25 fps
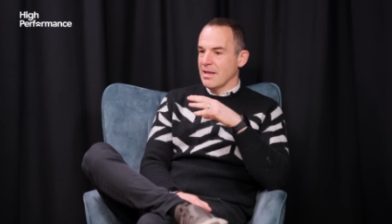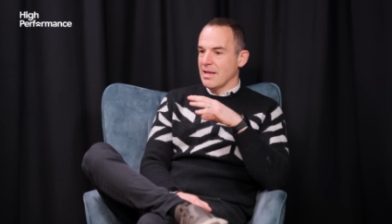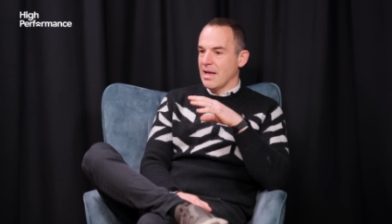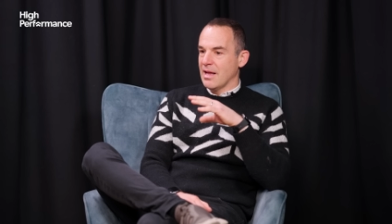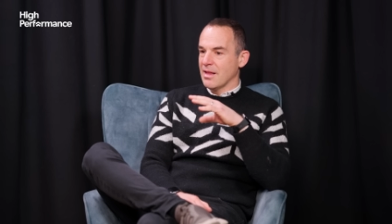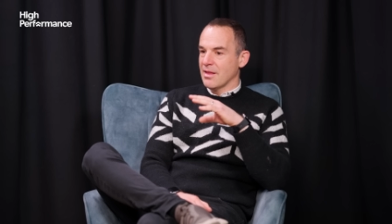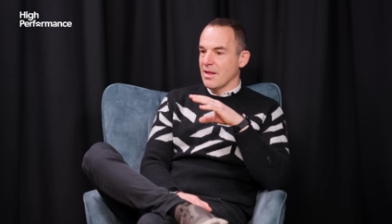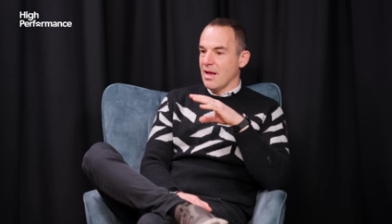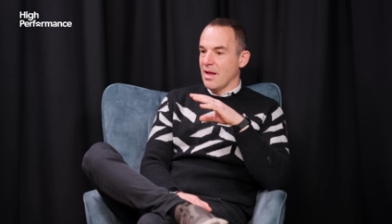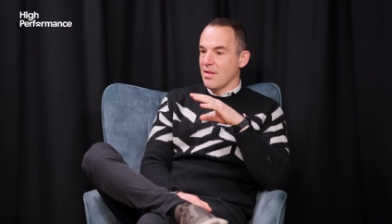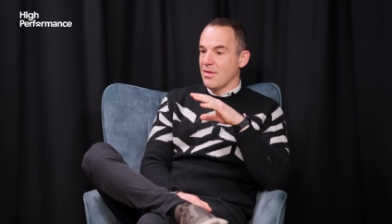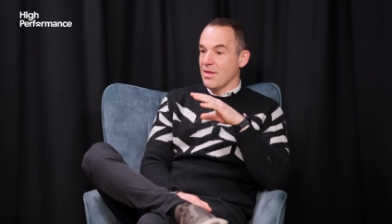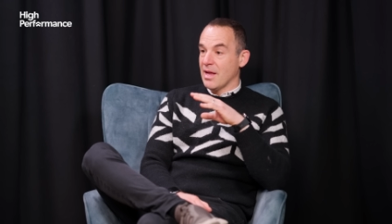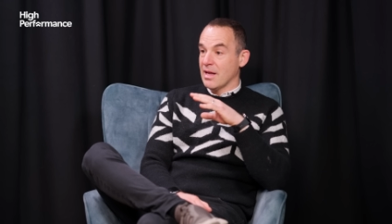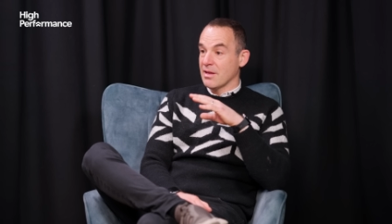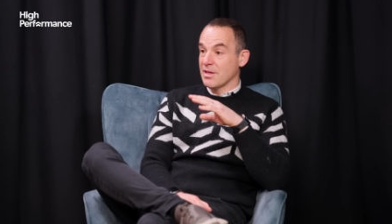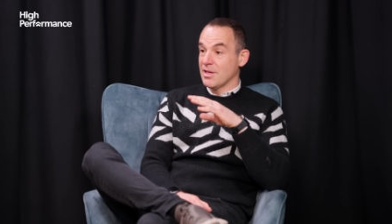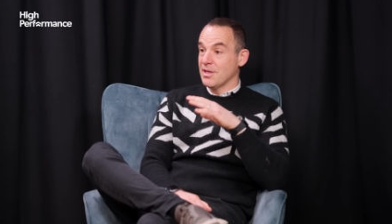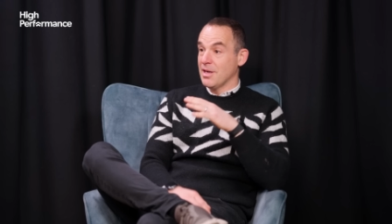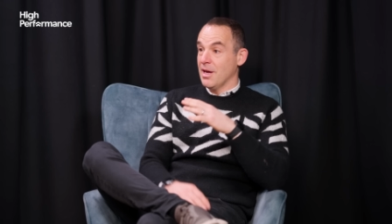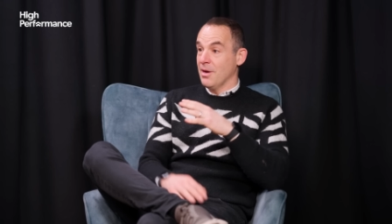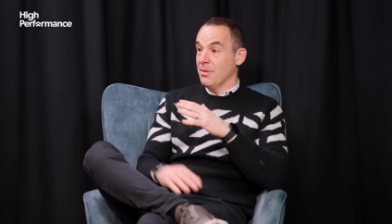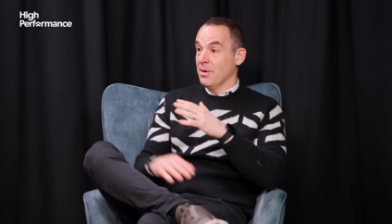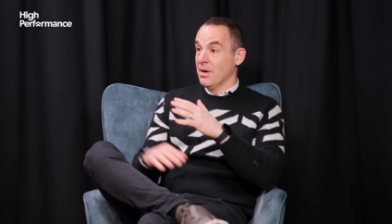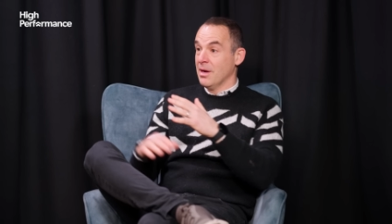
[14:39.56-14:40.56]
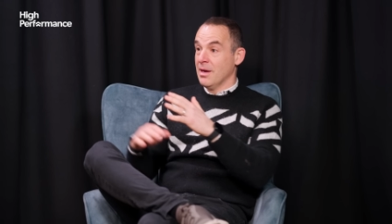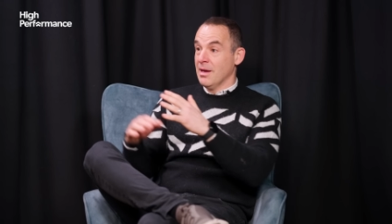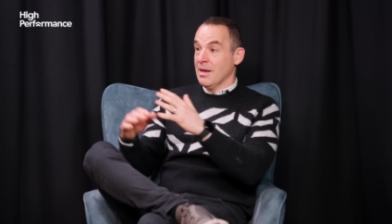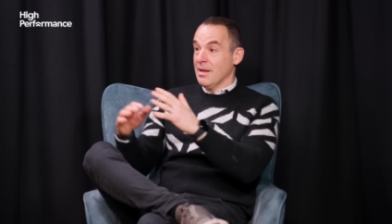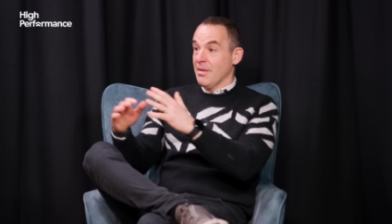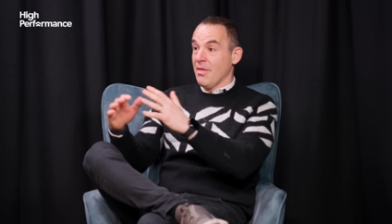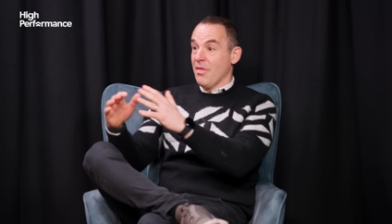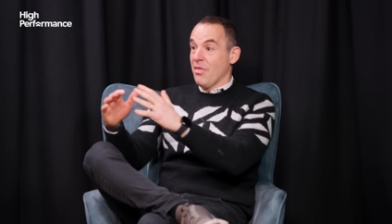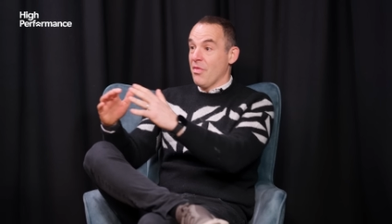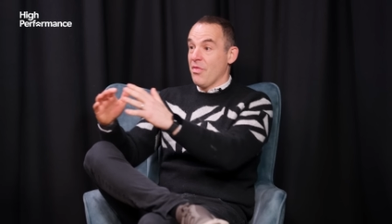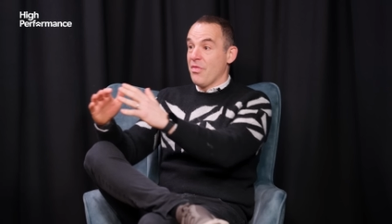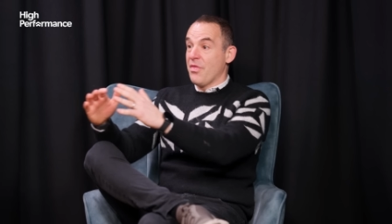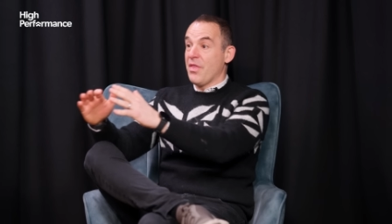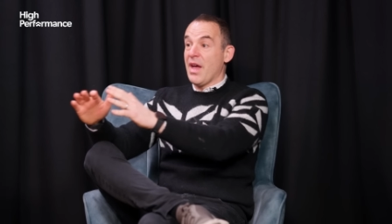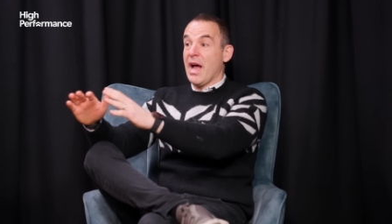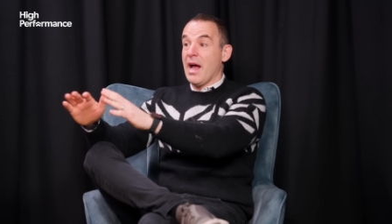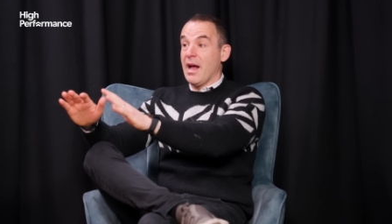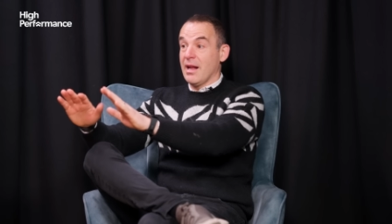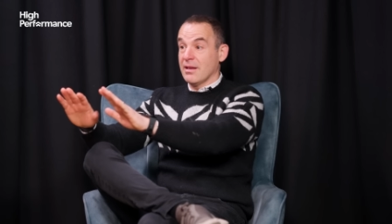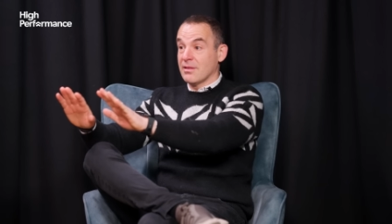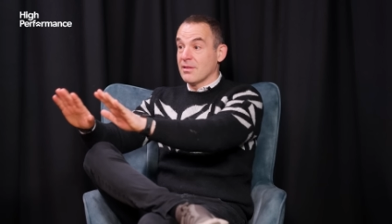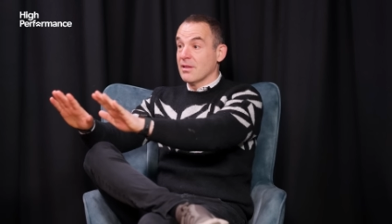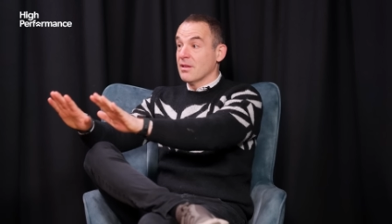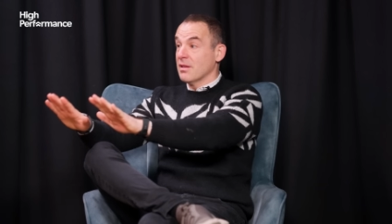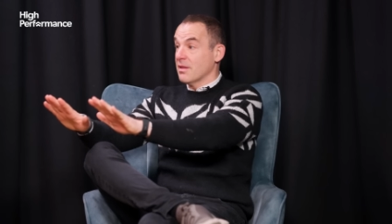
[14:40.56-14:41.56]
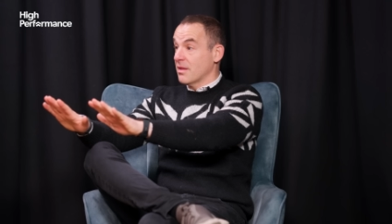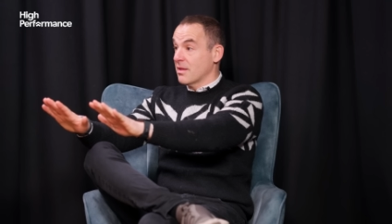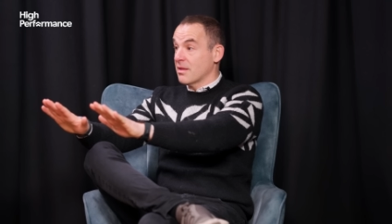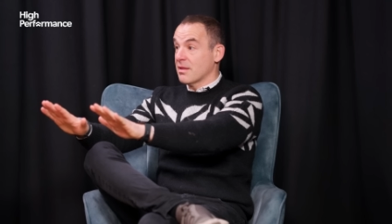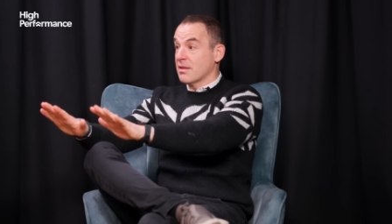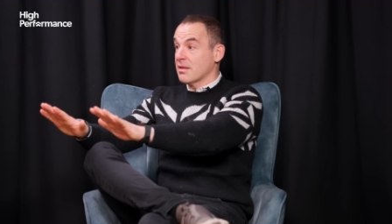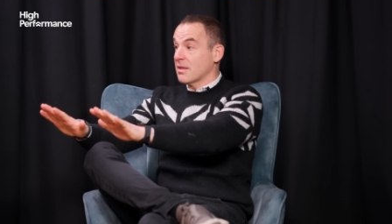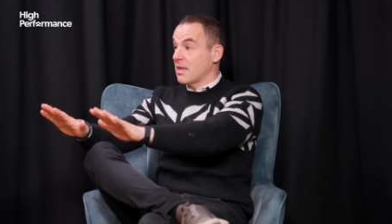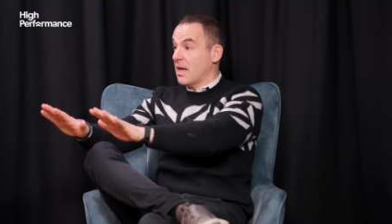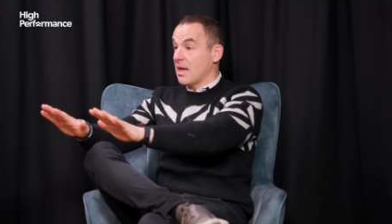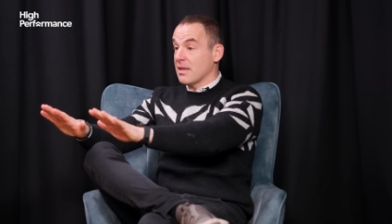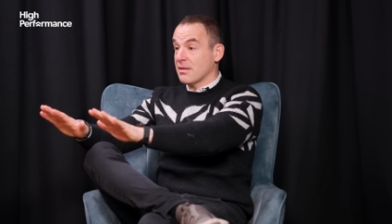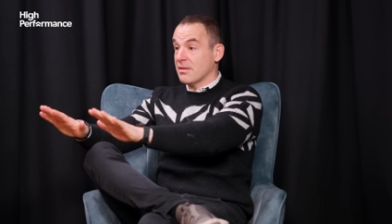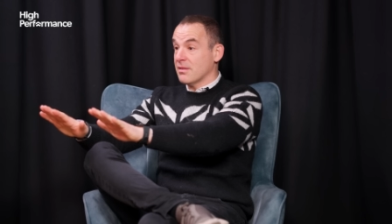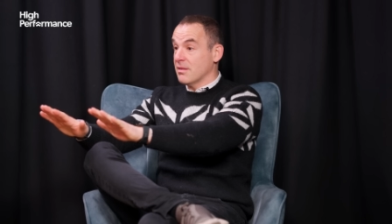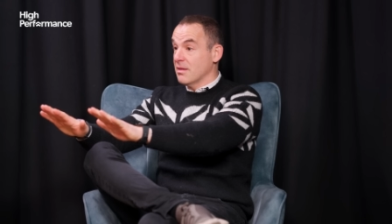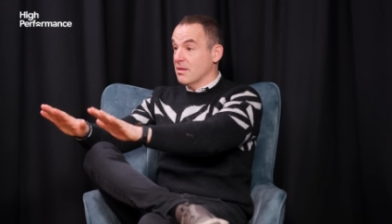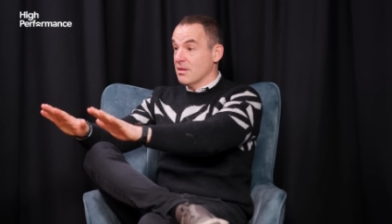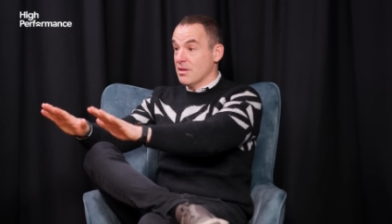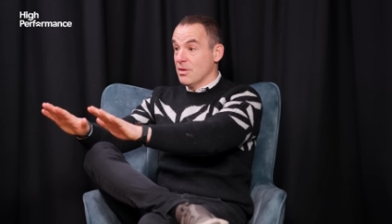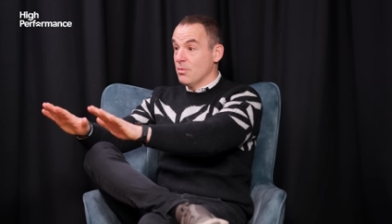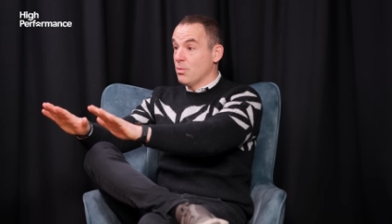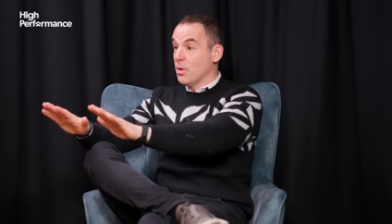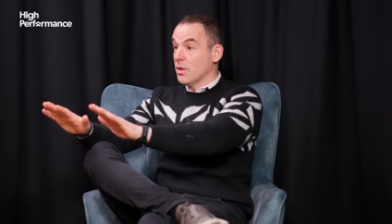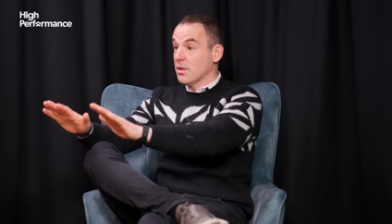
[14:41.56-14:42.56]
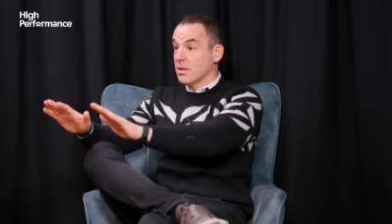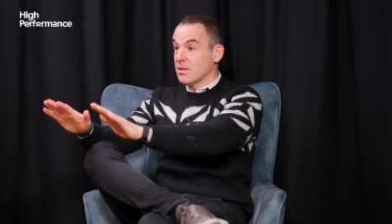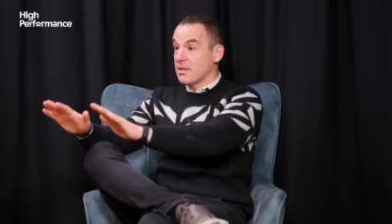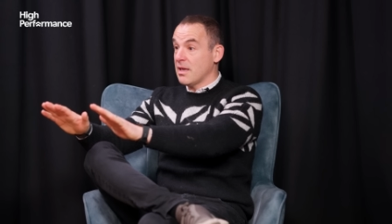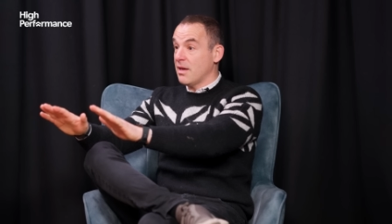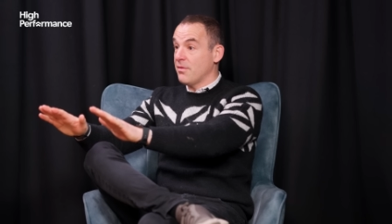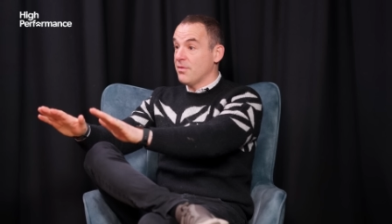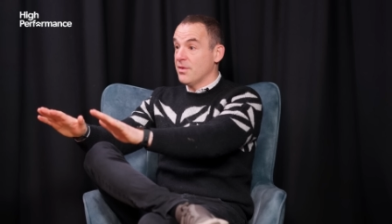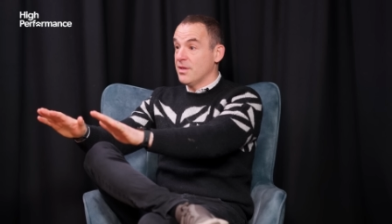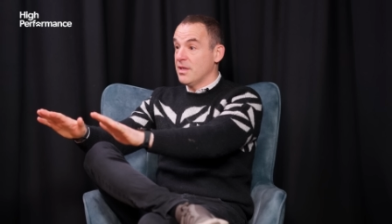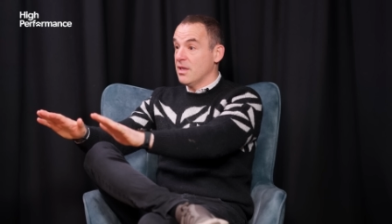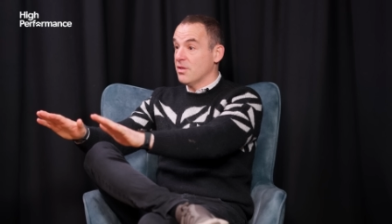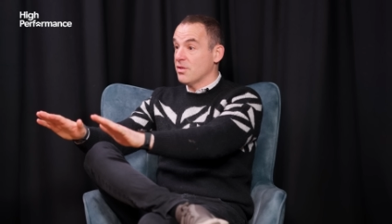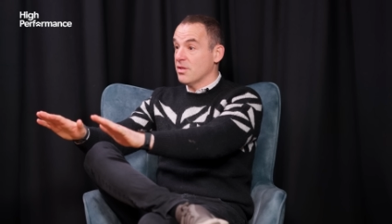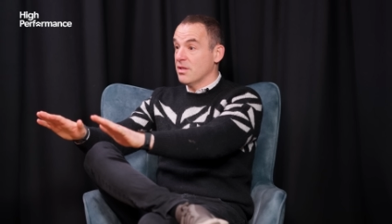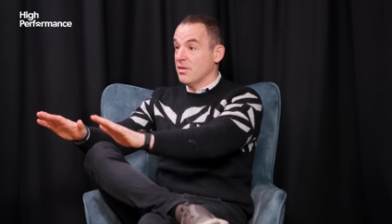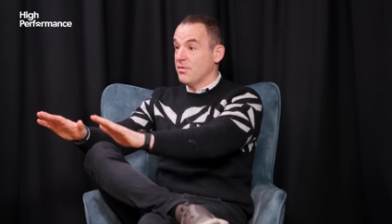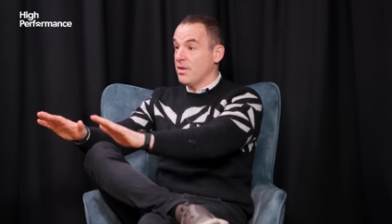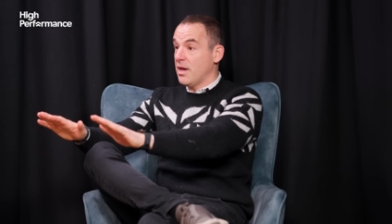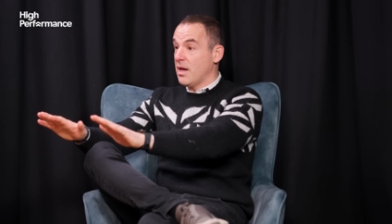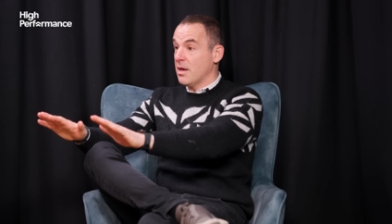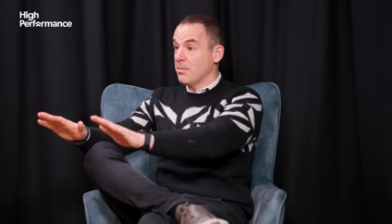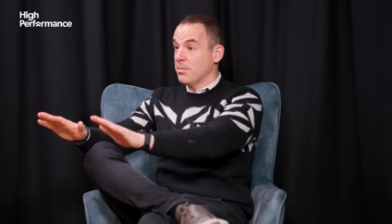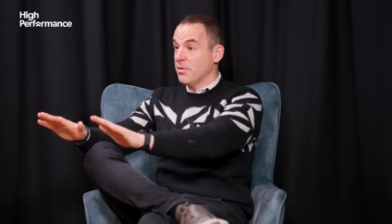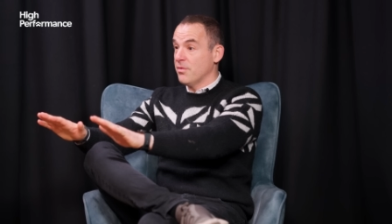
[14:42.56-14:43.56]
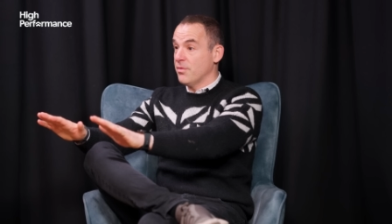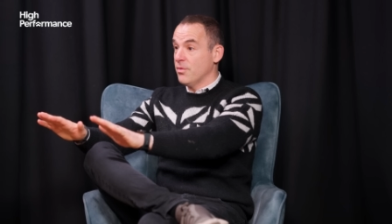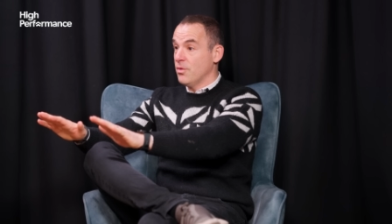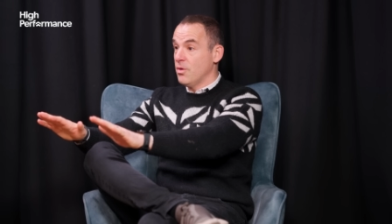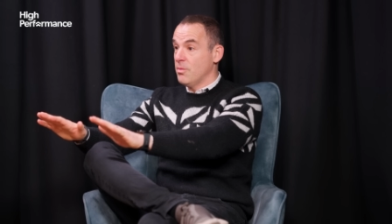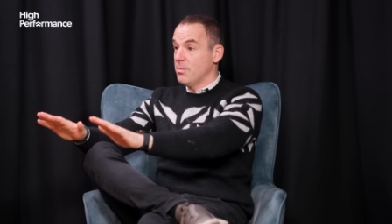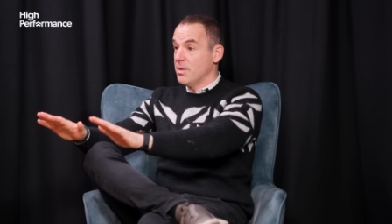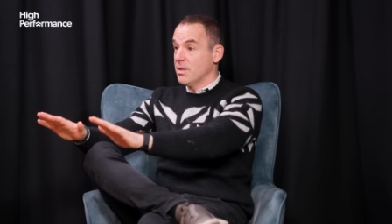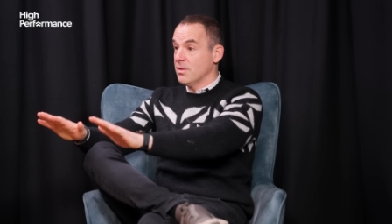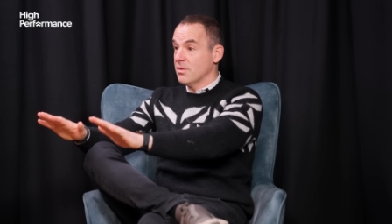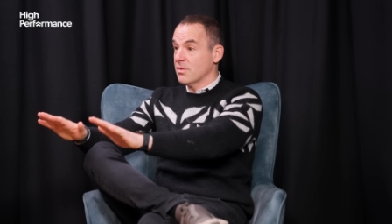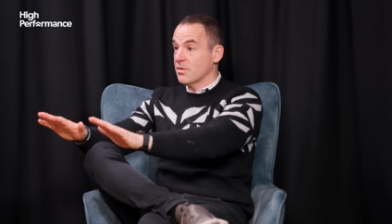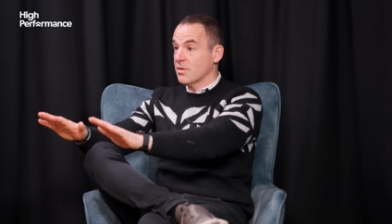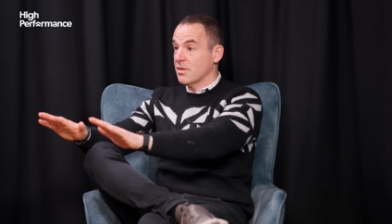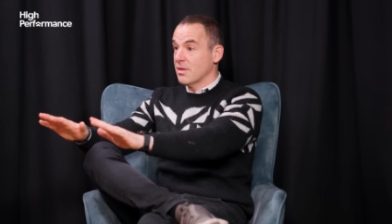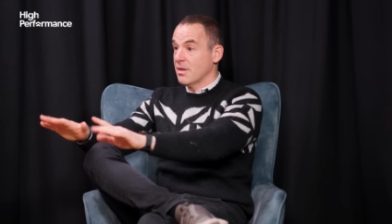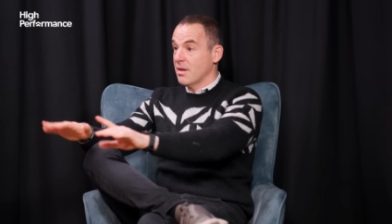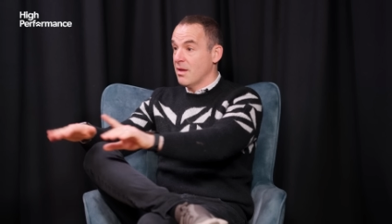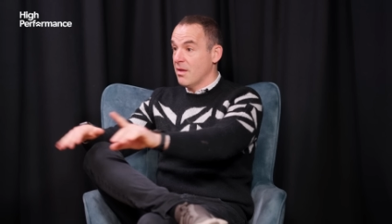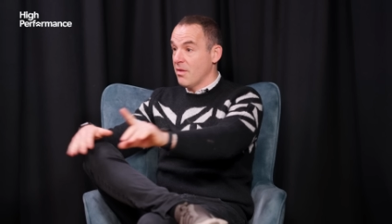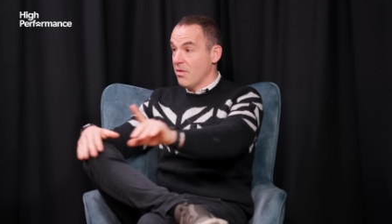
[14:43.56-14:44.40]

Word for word: and, and that, you know, that, that, you want a definition of high performance?